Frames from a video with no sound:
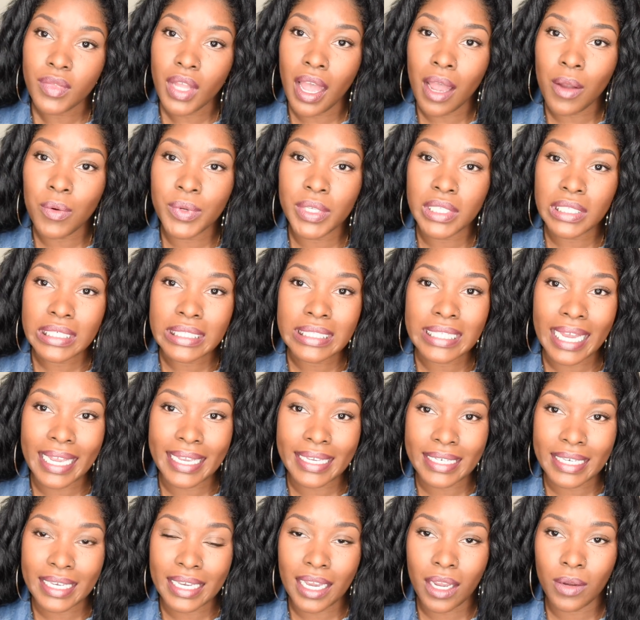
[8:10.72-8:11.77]
I really
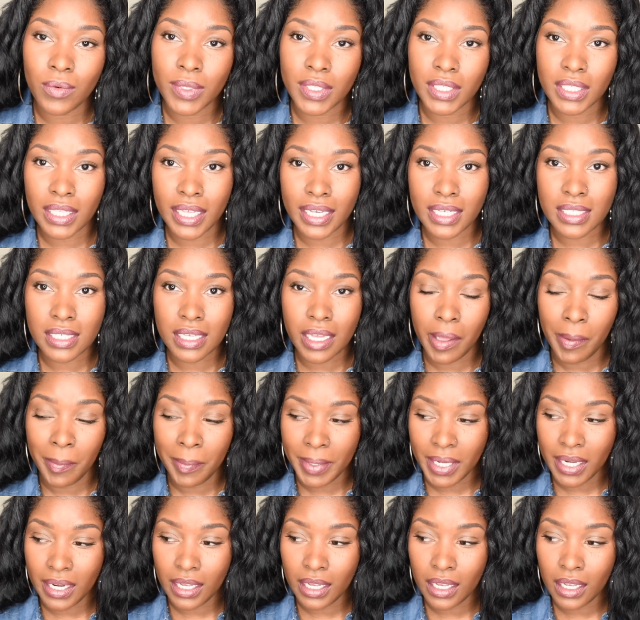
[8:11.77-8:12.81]
like it. I really like the
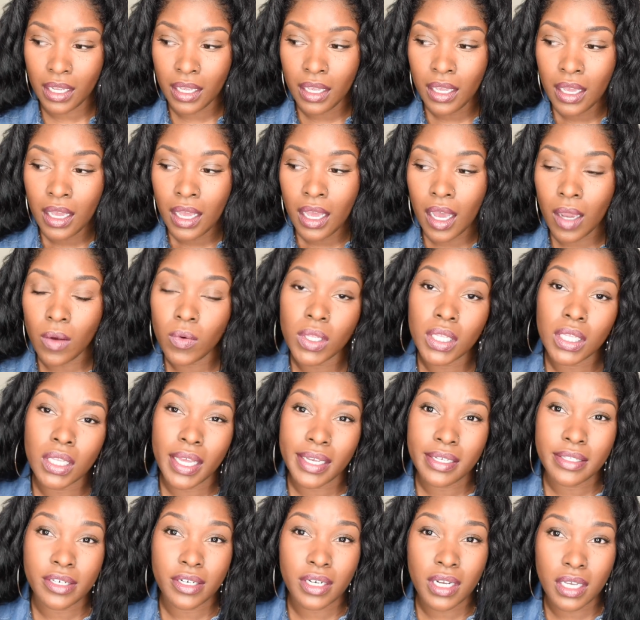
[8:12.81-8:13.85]
company. I really
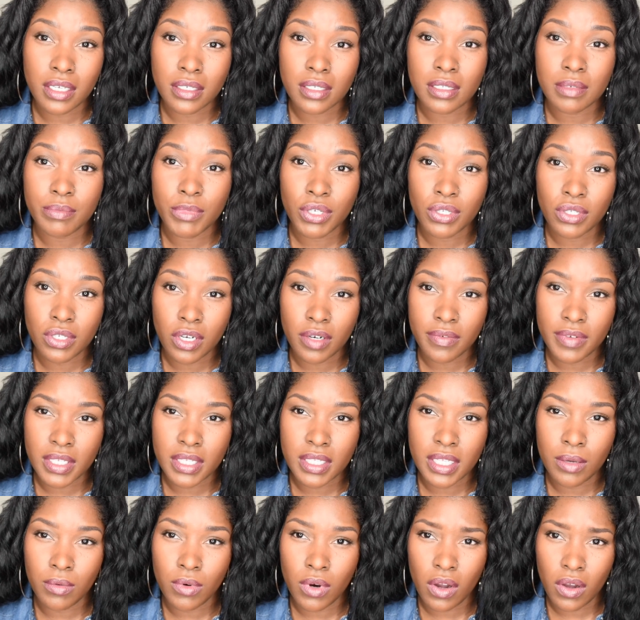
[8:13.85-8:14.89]
like their customer
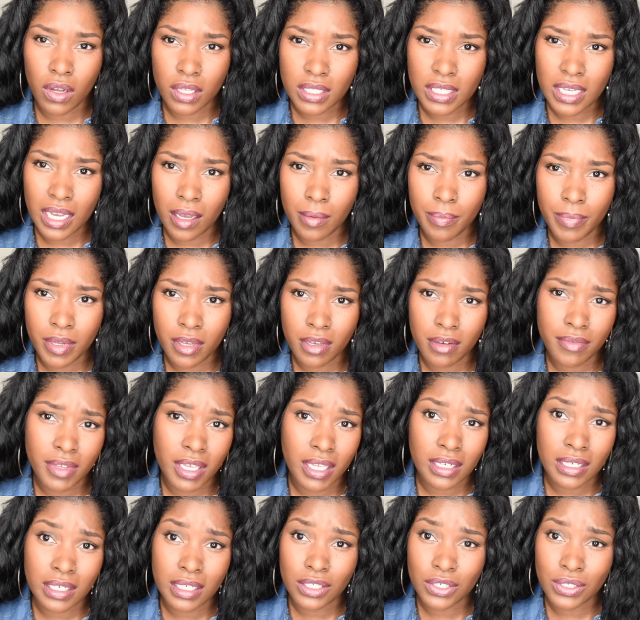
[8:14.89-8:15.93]
service. They were on top of
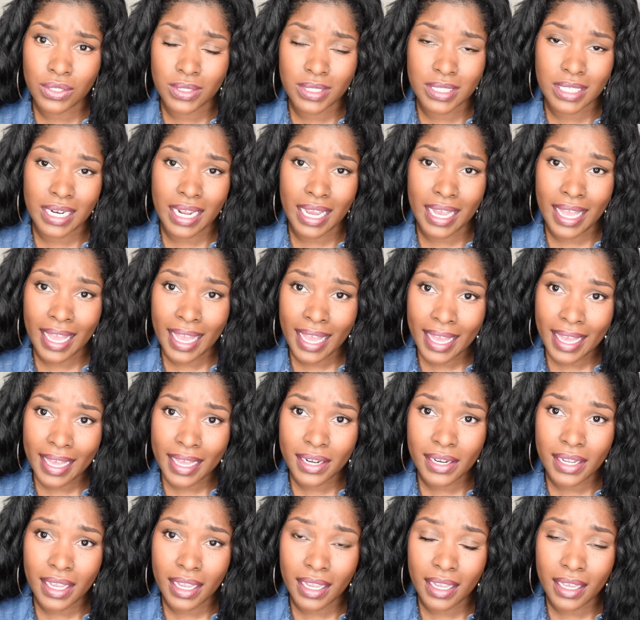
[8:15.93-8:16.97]
any issues that I
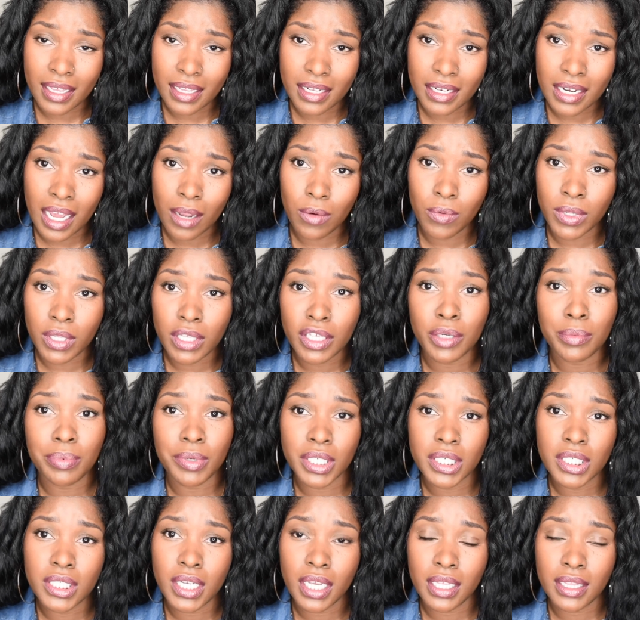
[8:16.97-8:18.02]
had, and I really
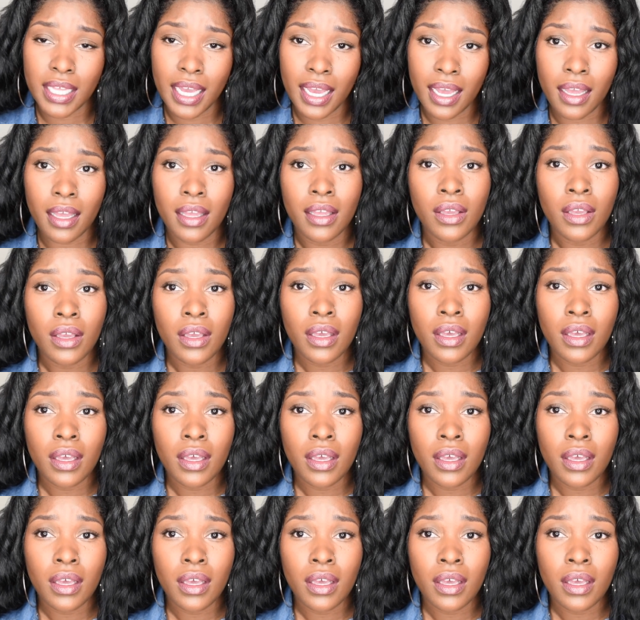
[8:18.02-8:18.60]
appreciate that.